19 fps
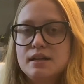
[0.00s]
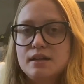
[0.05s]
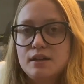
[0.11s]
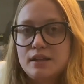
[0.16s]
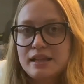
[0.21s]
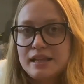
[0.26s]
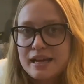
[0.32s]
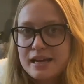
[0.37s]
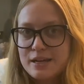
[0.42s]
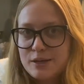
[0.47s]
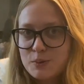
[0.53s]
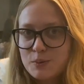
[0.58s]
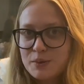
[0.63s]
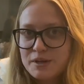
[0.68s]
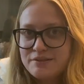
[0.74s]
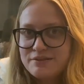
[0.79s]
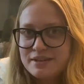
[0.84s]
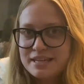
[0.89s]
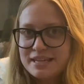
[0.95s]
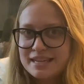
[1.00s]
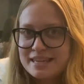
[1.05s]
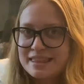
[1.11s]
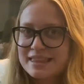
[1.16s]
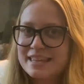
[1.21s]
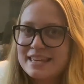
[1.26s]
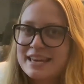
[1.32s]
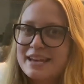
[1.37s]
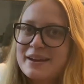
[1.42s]
light weaving in
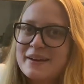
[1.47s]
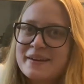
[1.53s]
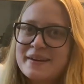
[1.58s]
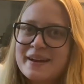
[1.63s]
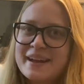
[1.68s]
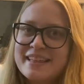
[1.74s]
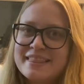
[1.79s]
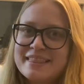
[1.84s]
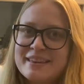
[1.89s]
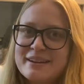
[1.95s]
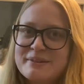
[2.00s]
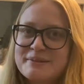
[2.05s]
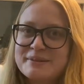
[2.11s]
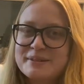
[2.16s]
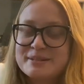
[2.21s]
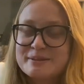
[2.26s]
there, and there was